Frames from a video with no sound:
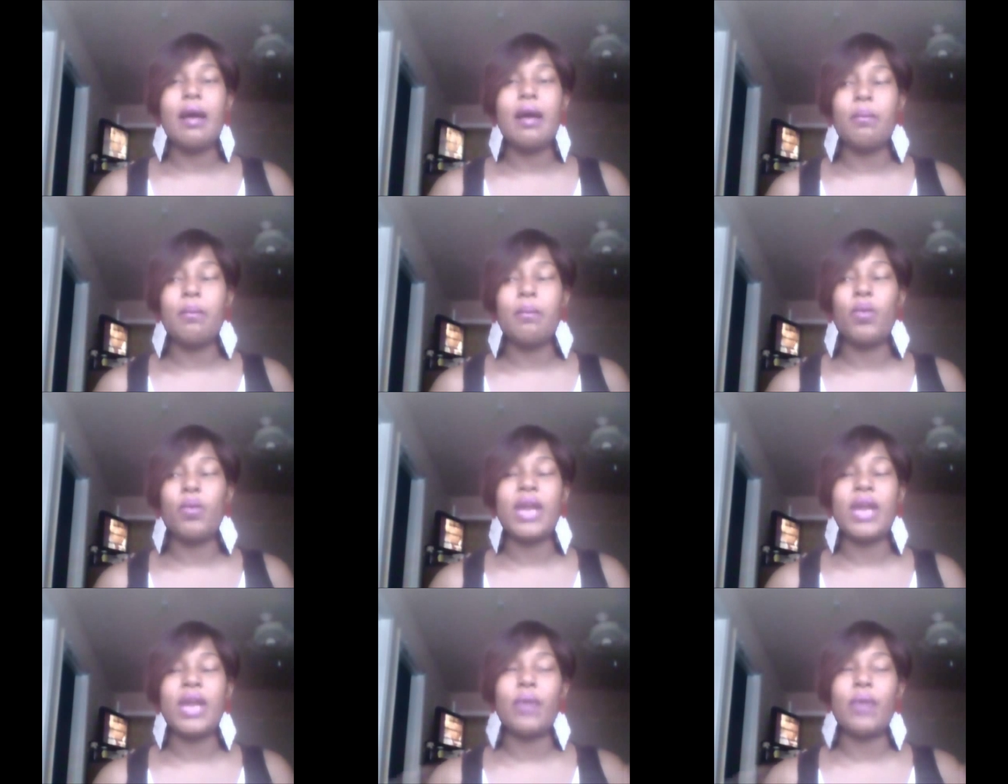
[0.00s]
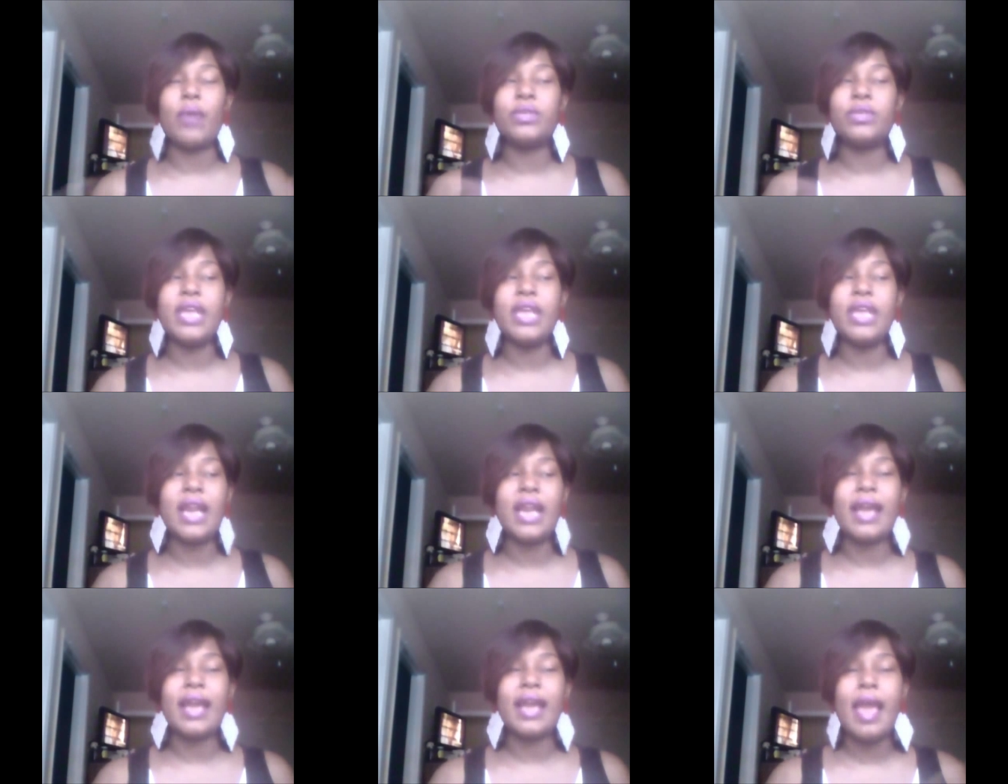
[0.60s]
when I did it,
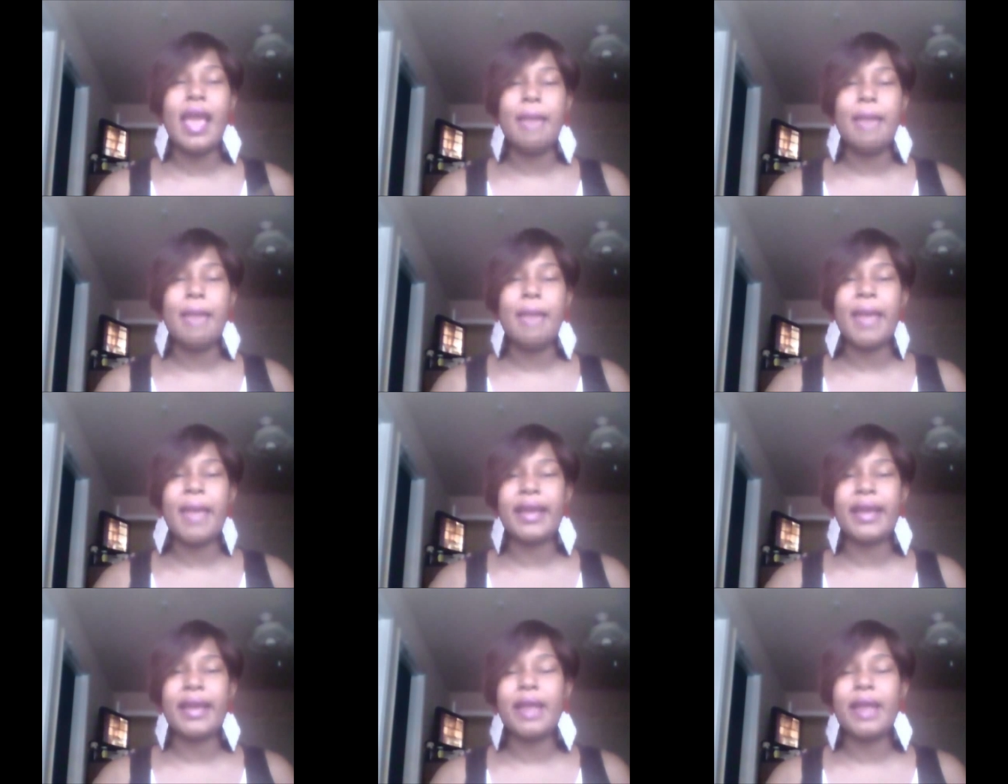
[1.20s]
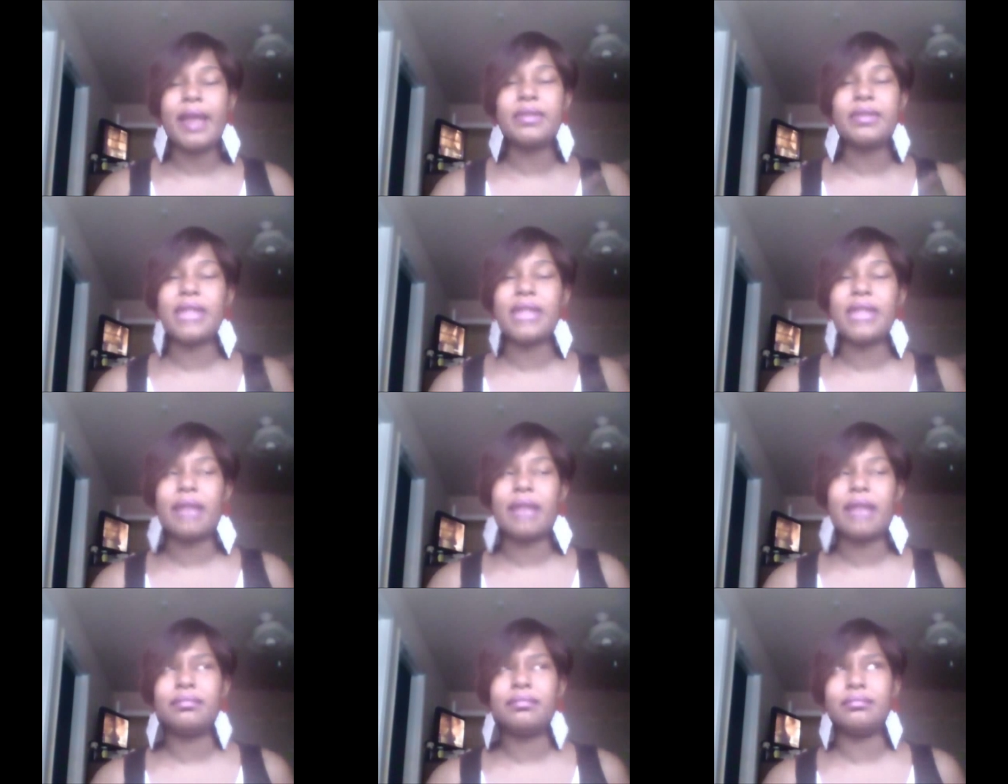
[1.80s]
I came back and I was like,
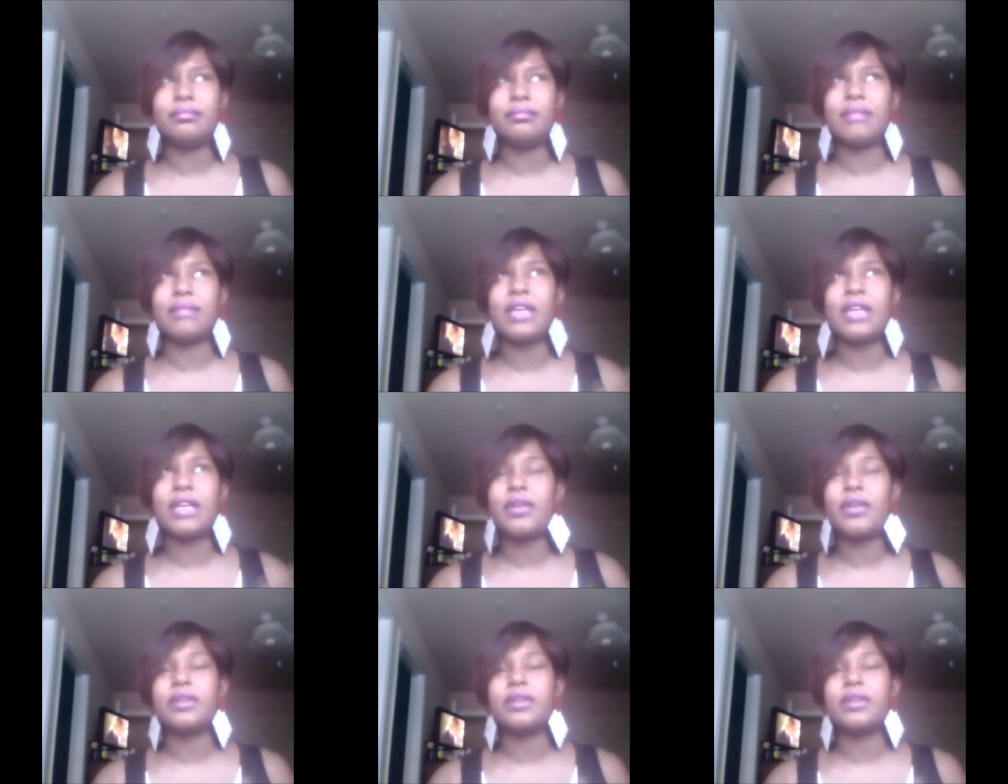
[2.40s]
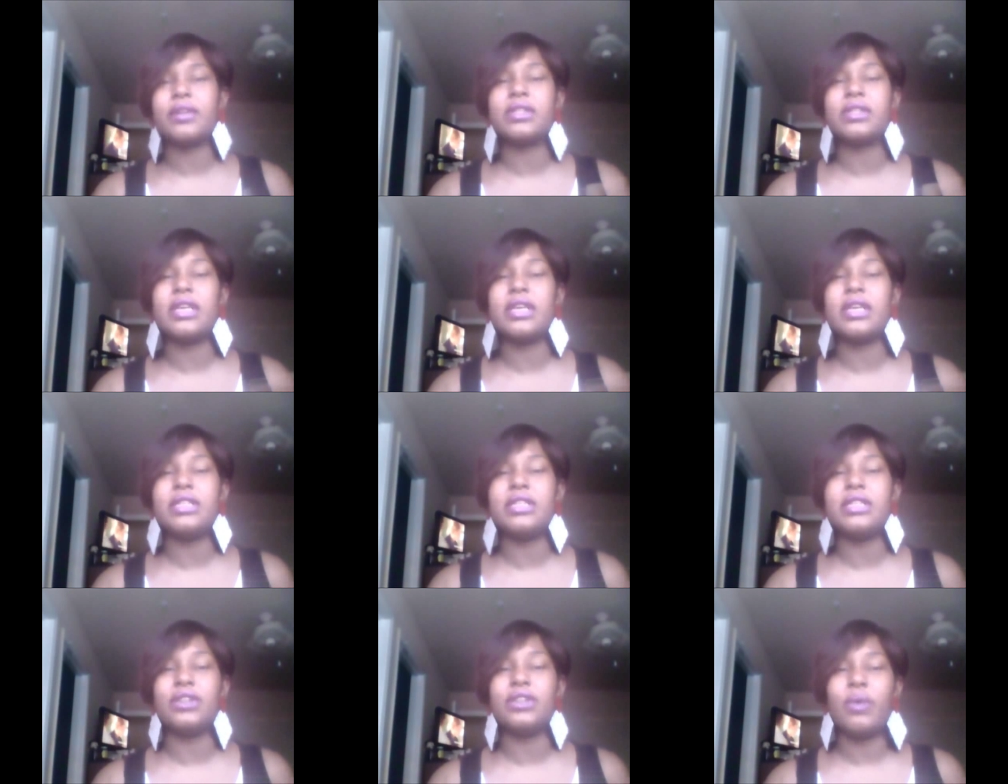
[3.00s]
I know there's an
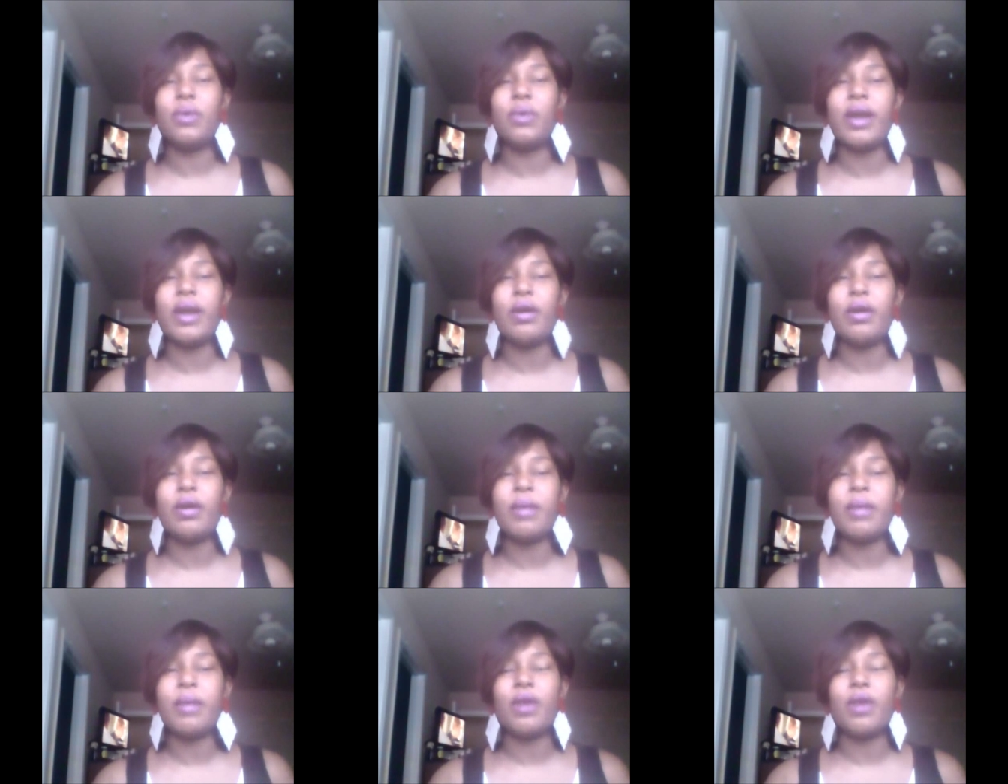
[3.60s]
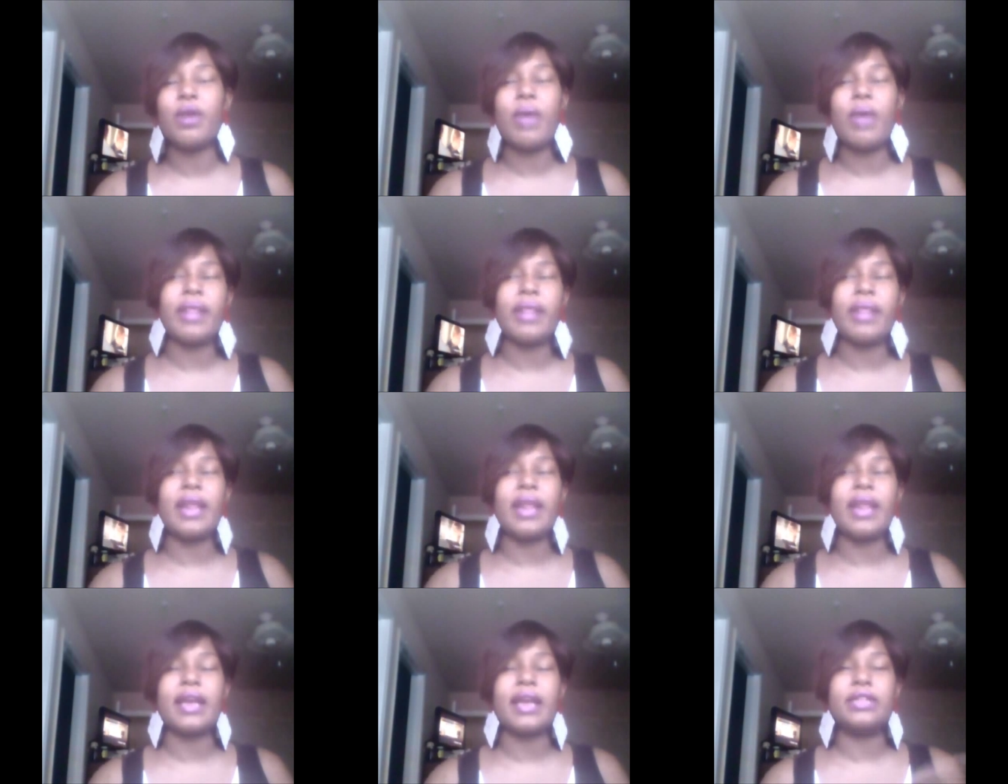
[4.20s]
easier way or a better way that
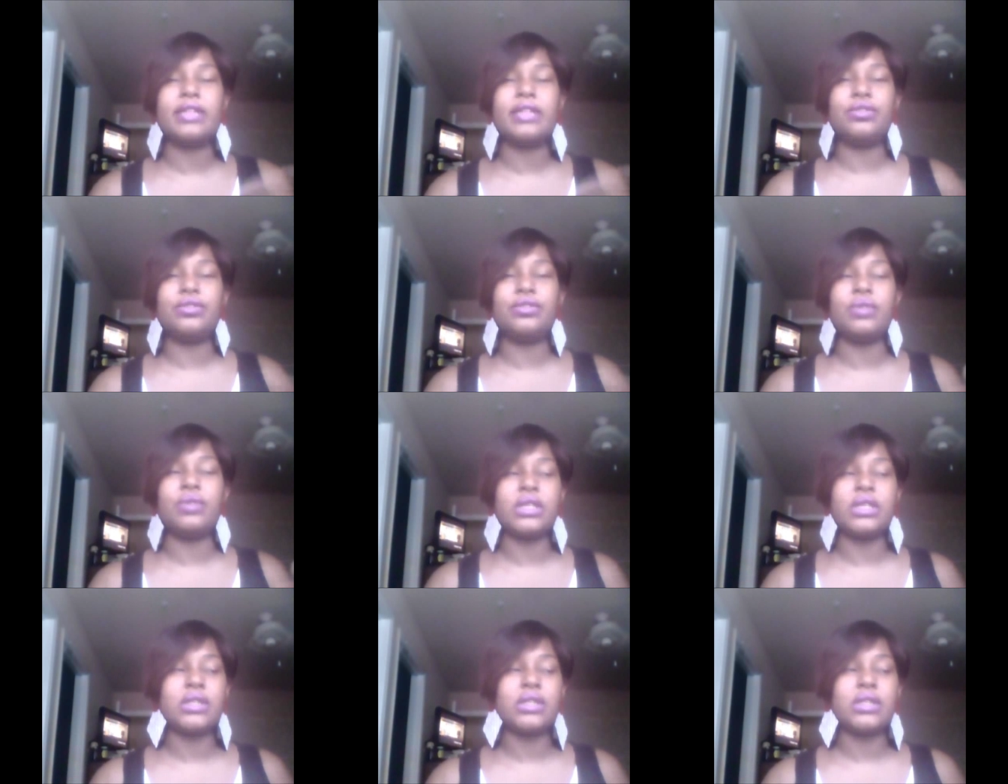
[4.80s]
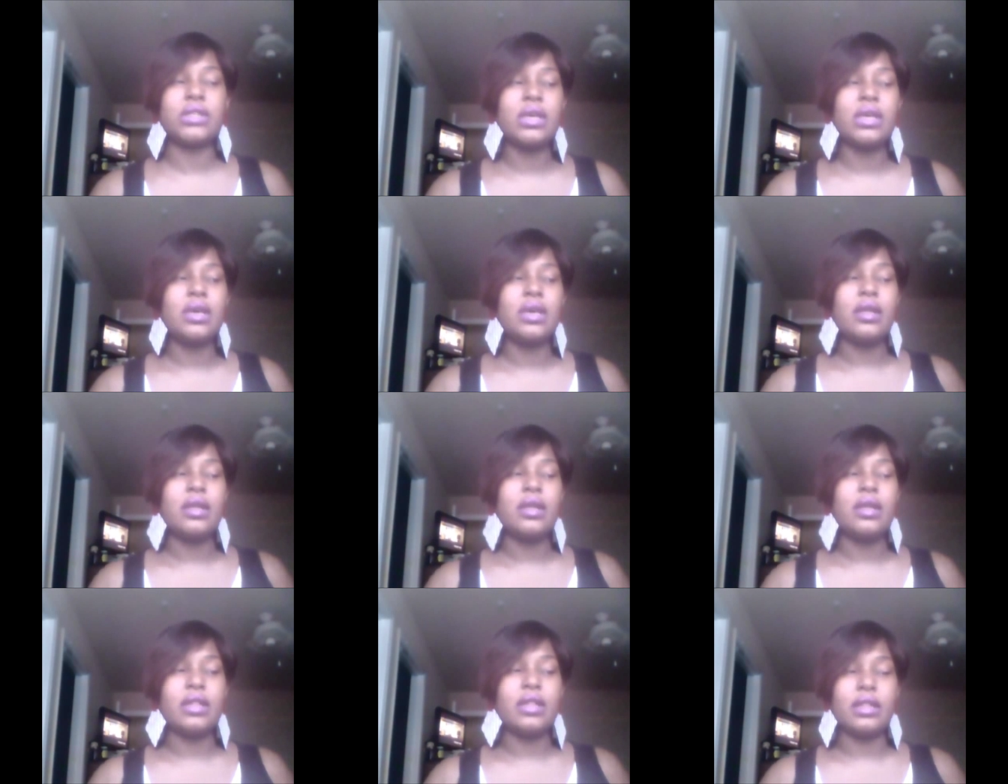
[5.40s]
I can do this
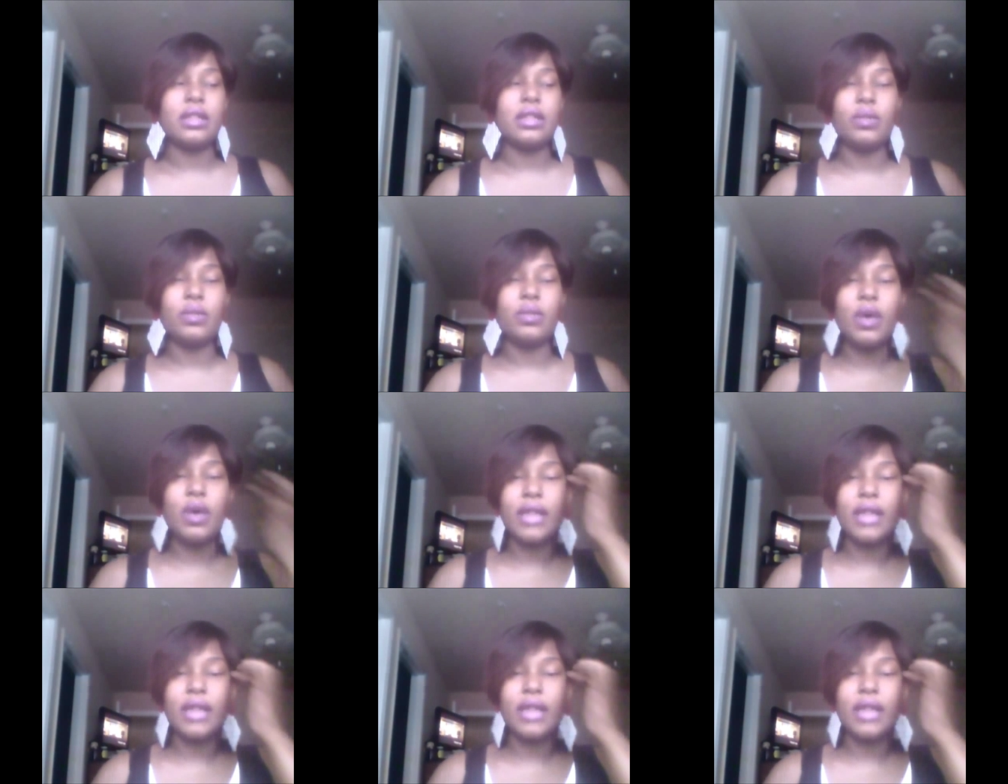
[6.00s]
than the one.